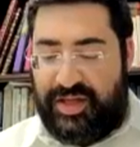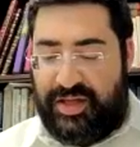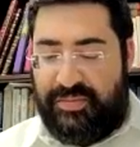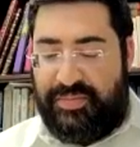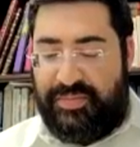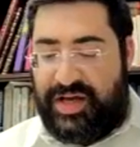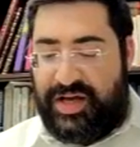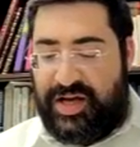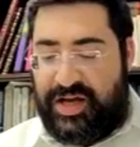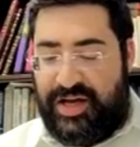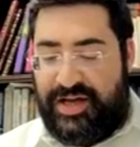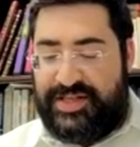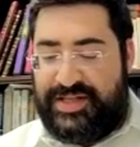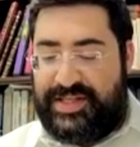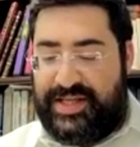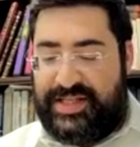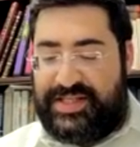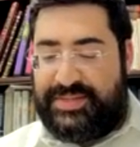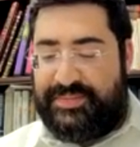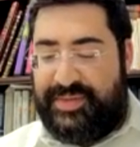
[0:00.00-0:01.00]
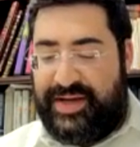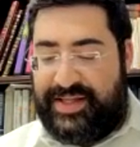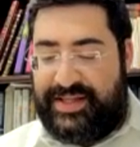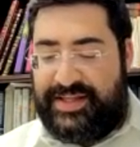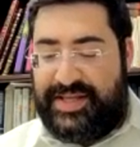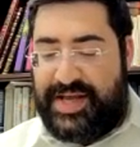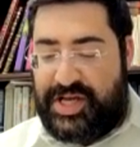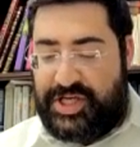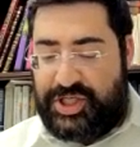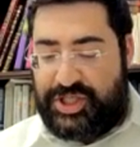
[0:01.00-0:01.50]
Because it's
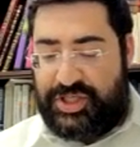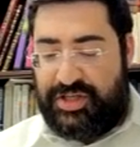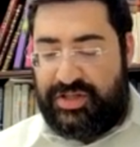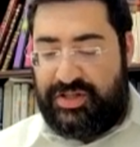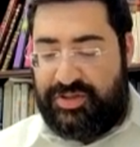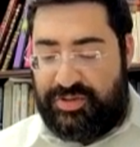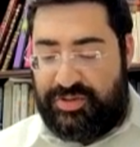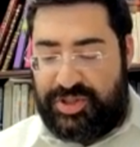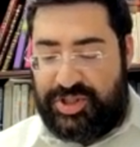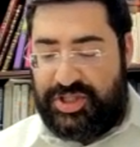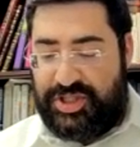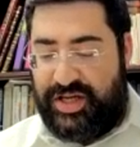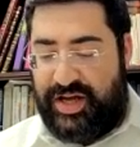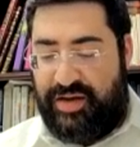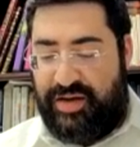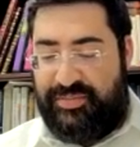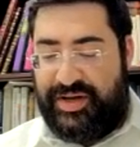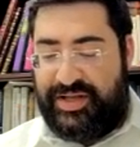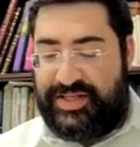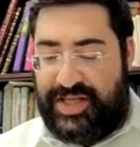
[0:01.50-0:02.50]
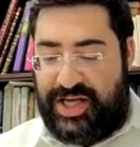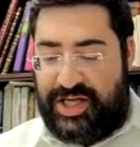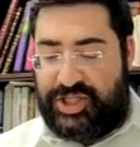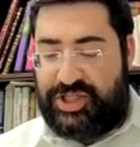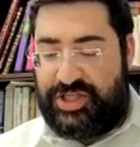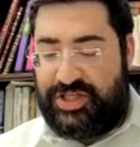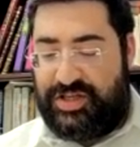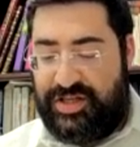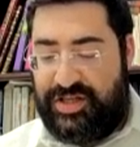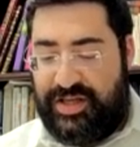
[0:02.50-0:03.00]
mateshet, tushia,
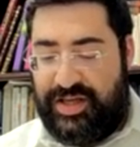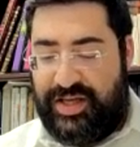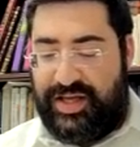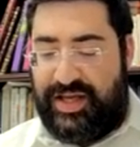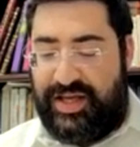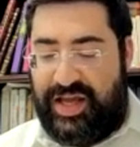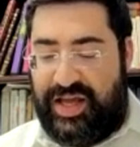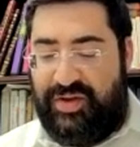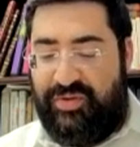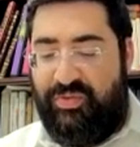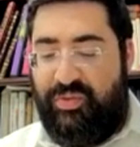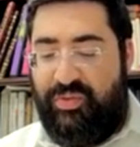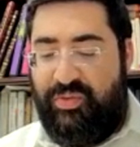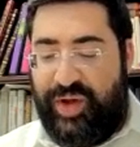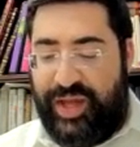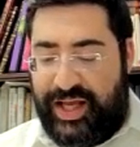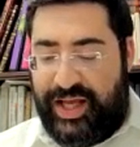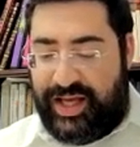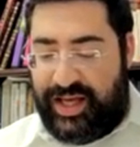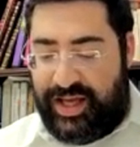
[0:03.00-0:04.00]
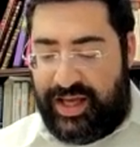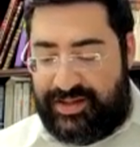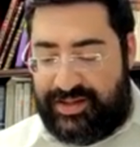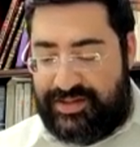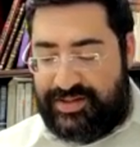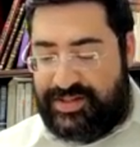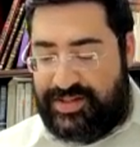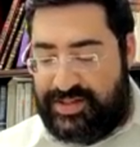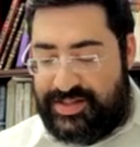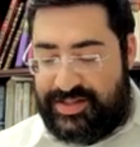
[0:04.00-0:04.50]
mateshet, it
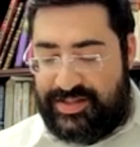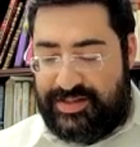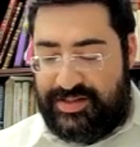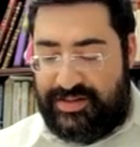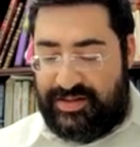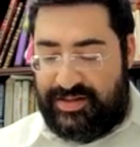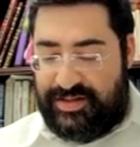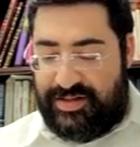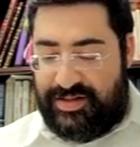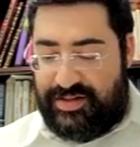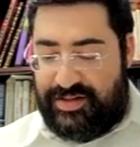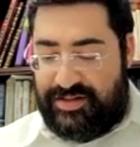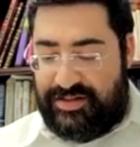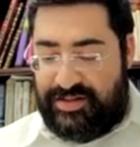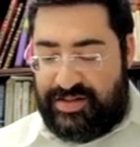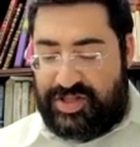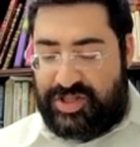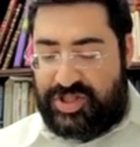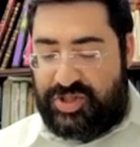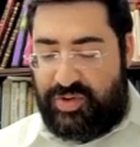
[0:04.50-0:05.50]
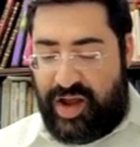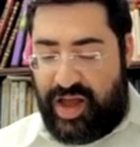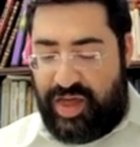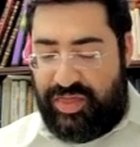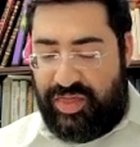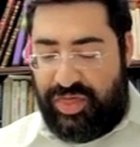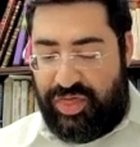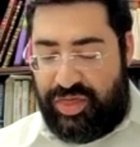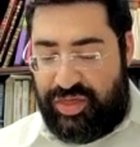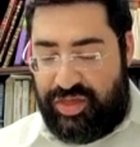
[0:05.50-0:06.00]
weakens the
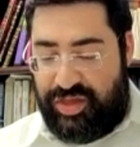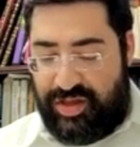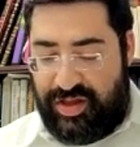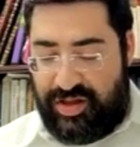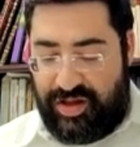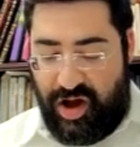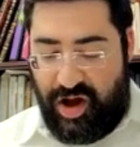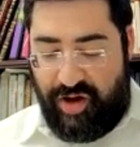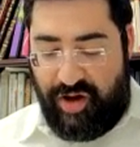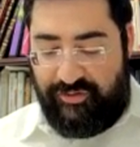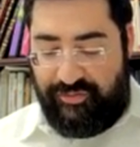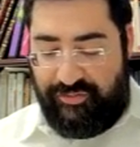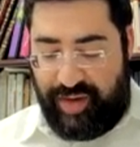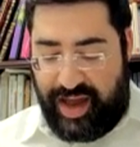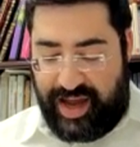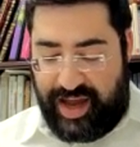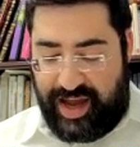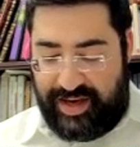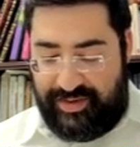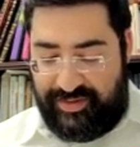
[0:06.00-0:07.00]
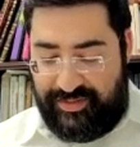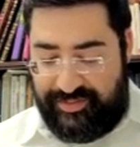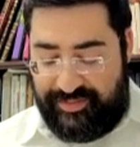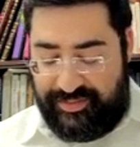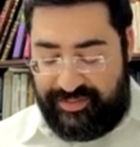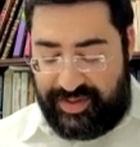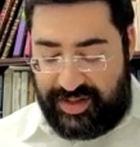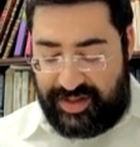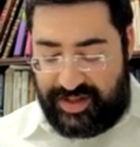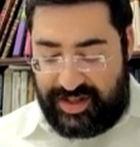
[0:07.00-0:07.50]
strength of man.
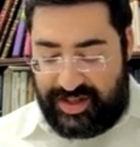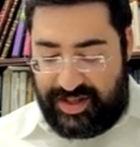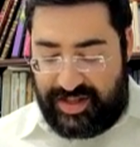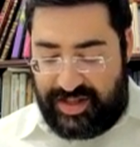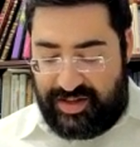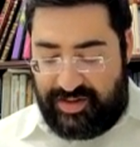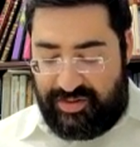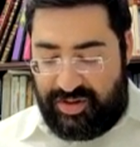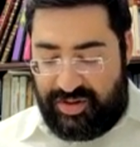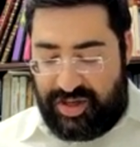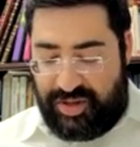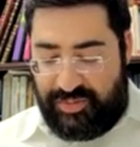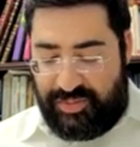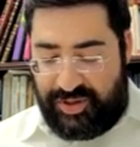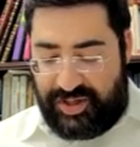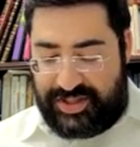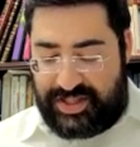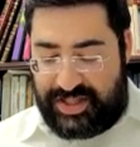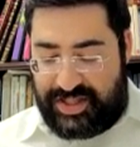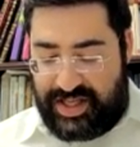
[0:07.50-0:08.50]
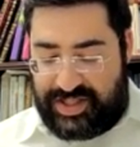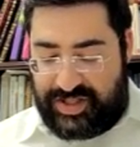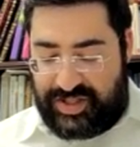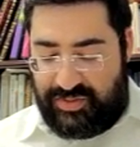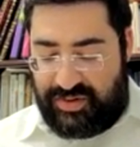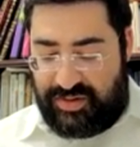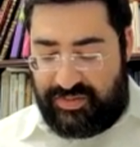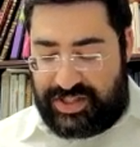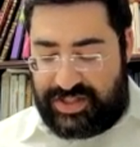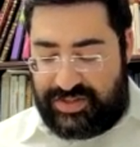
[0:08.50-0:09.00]
When a person has so
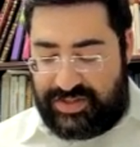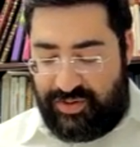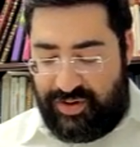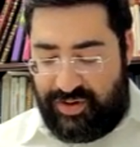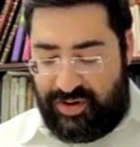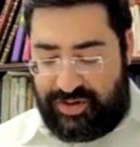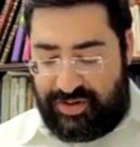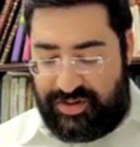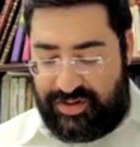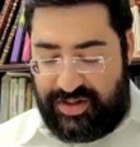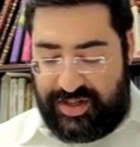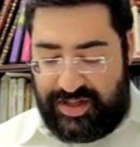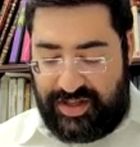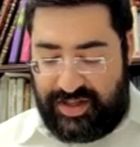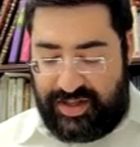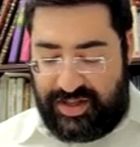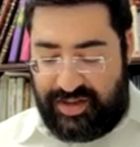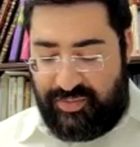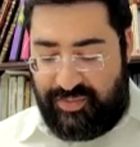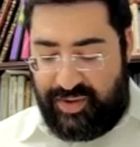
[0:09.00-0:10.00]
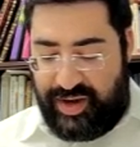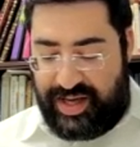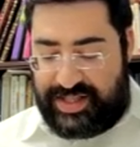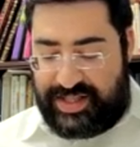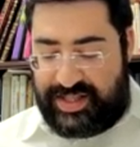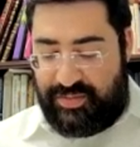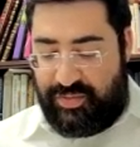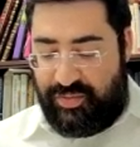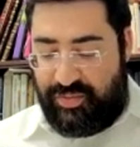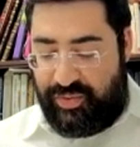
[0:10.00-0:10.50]
many mitzvot, it makes
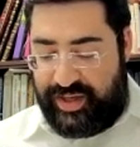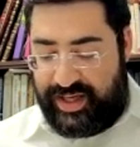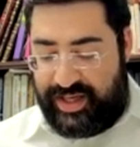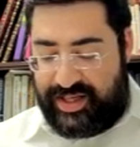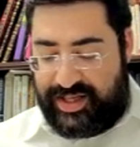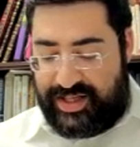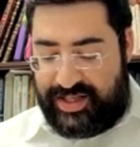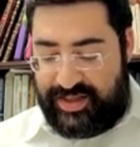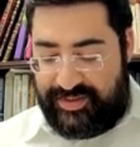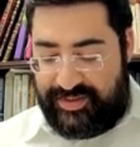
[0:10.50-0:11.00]
him weak.